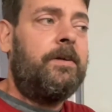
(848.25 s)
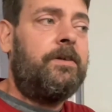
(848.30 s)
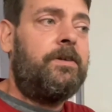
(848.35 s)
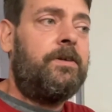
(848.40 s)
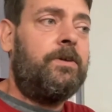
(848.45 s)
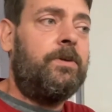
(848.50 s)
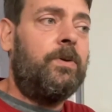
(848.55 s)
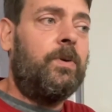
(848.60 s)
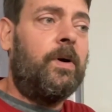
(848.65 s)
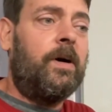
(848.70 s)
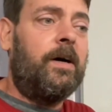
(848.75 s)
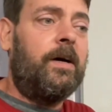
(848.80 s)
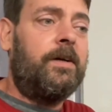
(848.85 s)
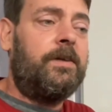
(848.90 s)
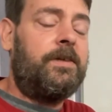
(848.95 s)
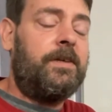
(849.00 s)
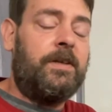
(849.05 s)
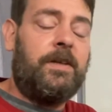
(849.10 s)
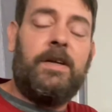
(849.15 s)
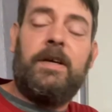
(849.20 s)
to
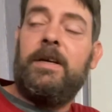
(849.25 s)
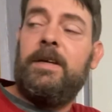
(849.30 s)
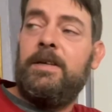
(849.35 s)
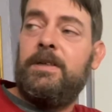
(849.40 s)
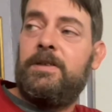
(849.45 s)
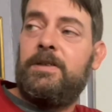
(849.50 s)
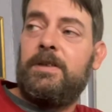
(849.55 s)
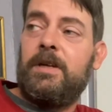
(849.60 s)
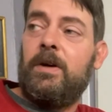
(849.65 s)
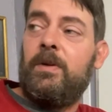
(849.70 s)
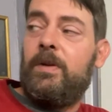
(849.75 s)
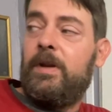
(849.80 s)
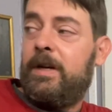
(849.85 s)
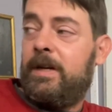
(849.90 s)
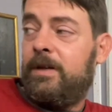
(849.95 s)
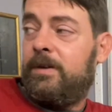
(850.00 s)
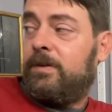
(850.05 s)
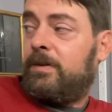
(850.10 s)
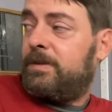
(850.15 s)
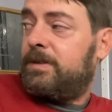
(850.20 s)
these so that
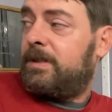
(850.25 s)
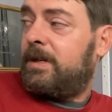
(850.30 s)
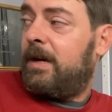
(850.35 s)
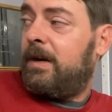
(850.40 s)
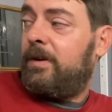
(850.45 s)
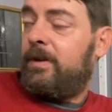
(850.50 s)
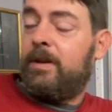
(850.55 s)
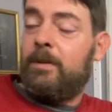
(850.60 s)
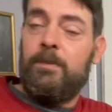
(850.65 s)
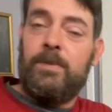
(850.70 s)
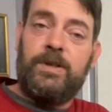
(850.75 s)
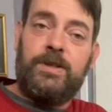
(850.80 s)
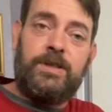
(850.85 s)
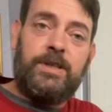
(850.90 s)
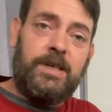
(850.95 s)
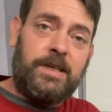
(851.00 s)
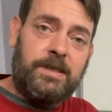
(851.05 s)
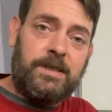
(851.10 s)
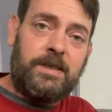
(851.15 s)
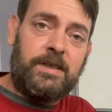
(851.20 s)
it'll scare the
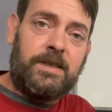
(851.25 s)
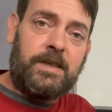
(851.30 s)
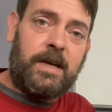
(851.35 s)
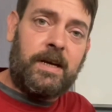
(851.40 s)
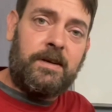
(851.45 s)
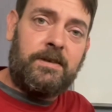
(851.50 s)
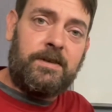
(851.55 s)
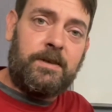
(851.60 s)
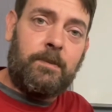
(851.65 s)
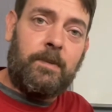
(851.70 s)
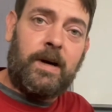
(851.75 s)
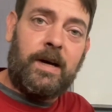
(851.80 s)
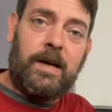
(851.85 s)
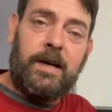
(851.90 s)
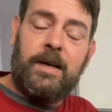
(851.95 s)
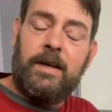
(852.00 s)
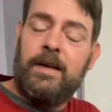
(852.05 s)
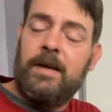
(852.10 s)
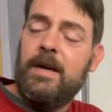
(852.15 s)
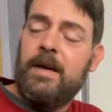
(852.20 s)
bejesus out of
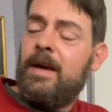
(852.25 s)
somebody.